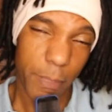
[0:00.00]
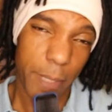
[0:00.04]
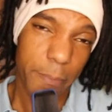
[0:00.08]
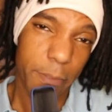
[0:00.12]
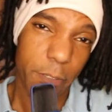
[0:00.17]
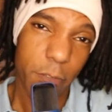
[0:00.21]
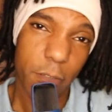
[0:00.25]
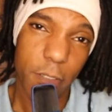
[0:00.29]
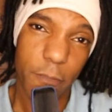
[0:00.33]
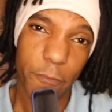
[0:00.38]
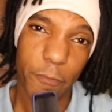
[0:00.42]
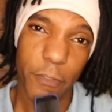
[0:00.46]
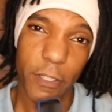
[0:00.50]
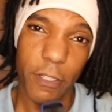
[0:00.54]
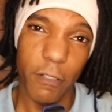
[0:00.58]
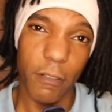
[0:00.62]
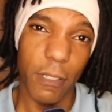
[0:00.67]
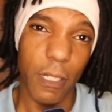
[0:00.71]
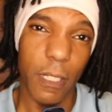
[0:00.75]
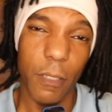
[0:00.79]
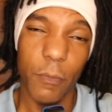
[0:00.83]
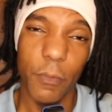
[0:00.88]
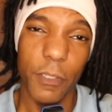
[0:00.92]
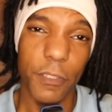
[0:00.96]
Maybe you could
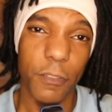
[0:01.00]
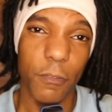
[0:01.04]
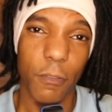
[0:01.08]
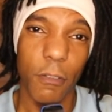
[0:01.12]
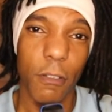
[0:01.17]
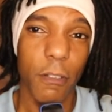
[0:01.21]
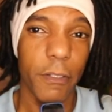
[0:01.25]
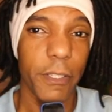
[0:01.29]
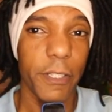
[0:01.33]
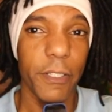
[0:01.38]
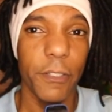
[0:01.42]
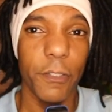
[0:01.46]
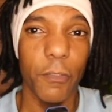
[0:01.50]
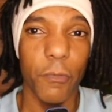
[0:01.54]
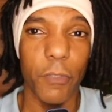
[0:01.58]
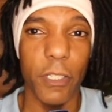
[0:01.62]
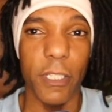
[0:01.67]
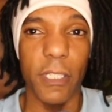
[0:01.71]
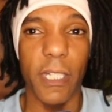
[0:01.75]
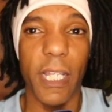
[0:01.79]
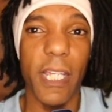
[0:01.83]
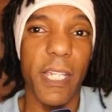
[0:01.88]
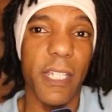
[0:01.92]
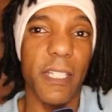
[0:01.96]
figure out what's wrong in
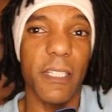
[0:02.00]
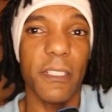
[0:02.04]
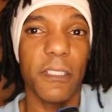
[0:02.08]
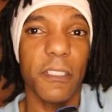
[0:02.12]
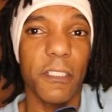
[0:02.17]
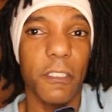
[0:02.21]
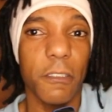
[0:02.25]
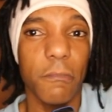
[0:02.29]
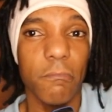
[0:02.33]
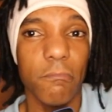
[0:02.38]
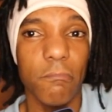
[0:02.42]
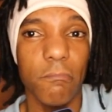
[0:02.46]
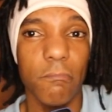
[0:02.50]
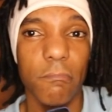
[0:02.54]
3 days.